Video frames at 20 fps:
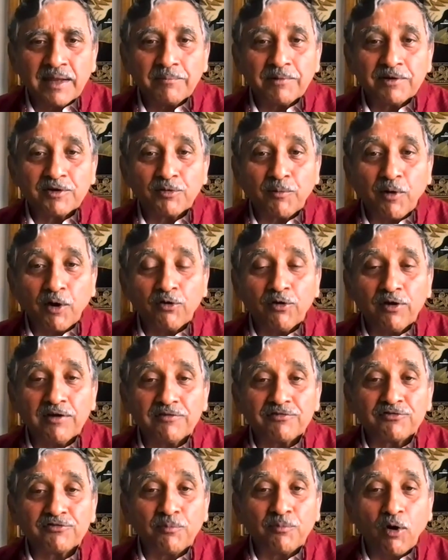But tomorrow,
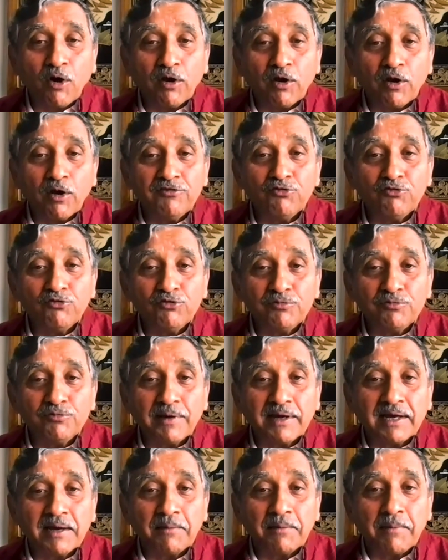if small issues
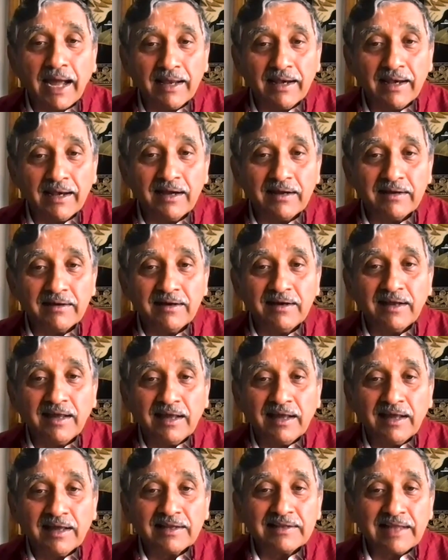become highlighted,
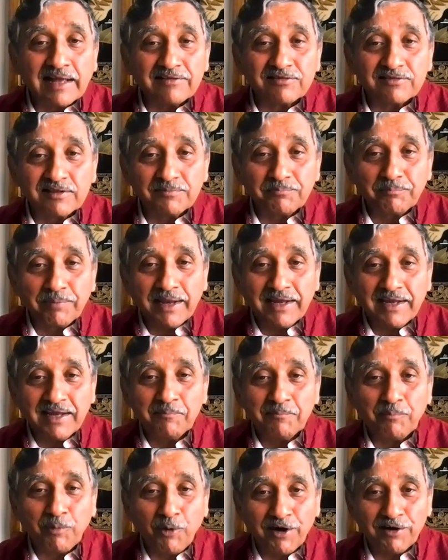then that's the
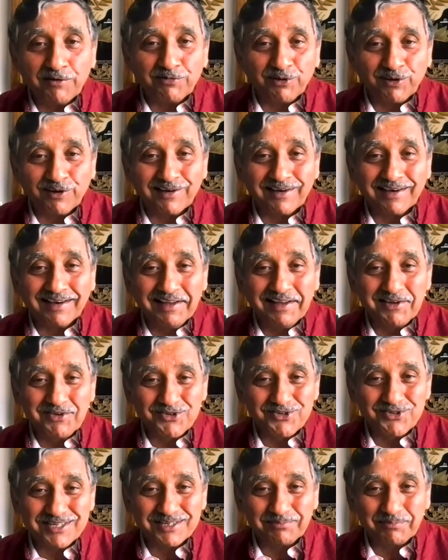breaking point for a
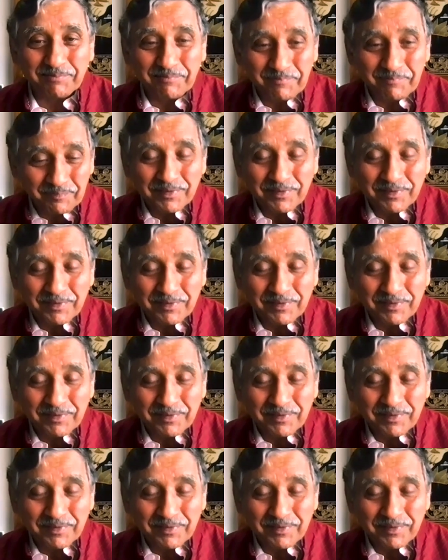relationship.